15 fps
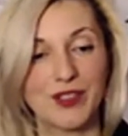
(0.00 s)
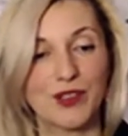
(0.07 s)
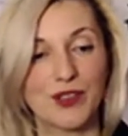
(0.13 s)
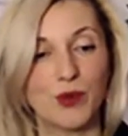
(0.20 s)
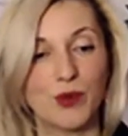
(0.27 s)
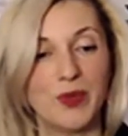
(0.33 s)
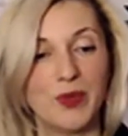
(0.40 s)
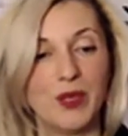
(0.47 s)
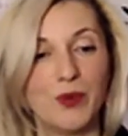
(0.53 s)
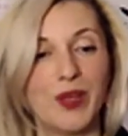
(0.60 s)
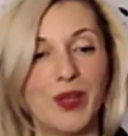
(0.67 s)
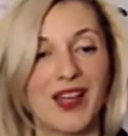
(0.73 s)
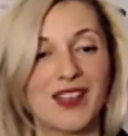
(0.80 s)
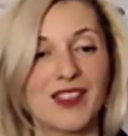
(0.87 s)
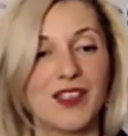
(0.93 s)
So be with
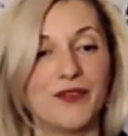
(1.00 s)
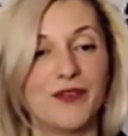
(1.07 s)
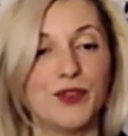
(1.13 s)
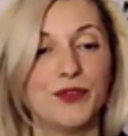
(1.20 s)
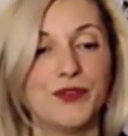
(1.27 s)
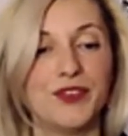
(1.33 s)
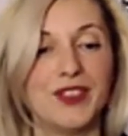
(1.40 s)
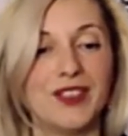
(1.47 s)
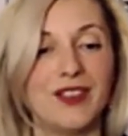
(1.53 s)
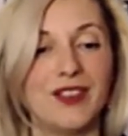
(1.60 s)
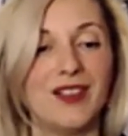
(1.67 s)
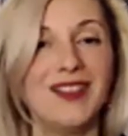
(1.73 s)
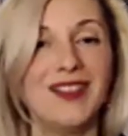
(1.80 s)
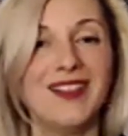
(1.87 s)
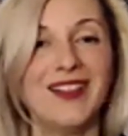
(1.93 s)
us if you
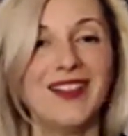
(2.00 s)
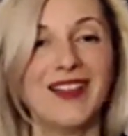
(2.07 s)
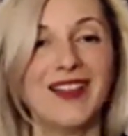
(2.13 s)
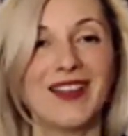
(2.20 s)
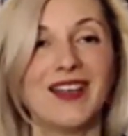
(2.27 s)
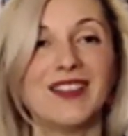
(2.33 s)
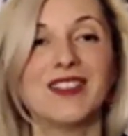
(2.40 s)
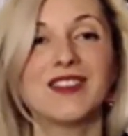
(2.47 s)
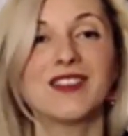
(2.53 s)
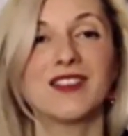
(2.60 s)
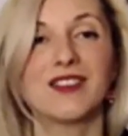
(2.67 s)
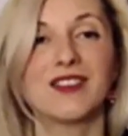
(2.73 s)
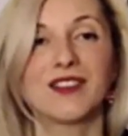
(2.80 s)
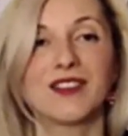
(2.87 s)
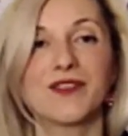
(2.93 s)
feel that this
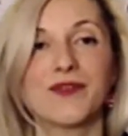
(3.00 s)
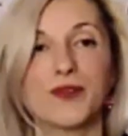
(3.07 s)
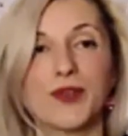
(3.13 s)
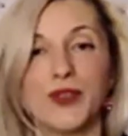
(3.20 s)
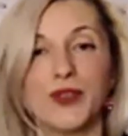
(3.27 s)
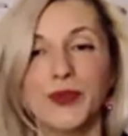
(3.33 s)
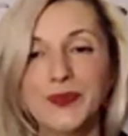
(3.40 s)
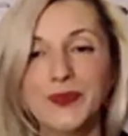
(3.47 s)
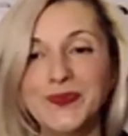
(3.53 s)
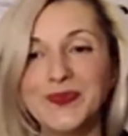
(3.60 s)
is for you.